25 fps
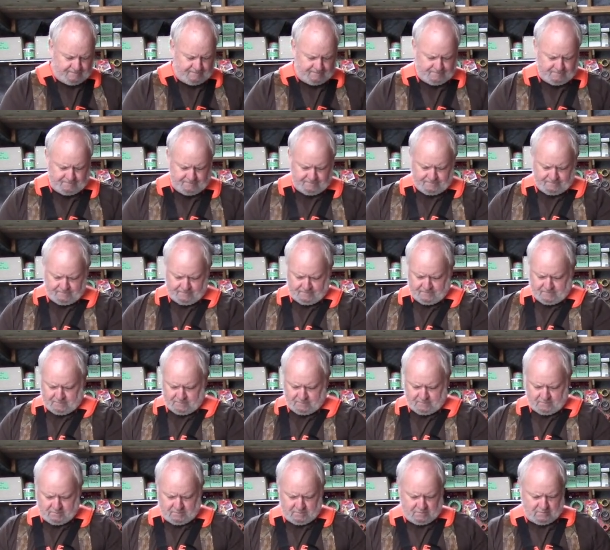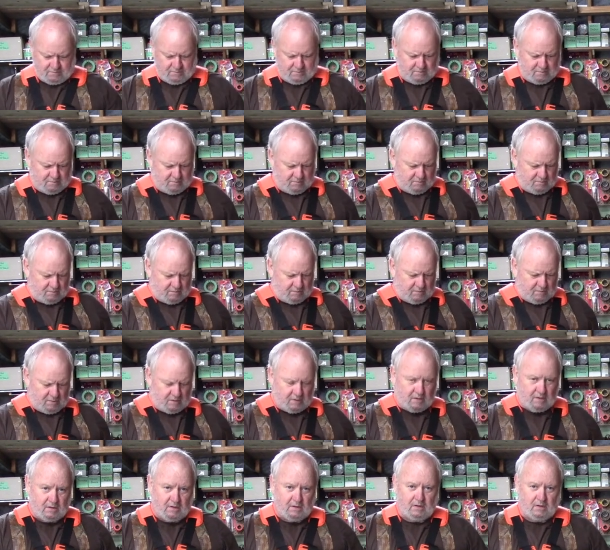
(no one is talking)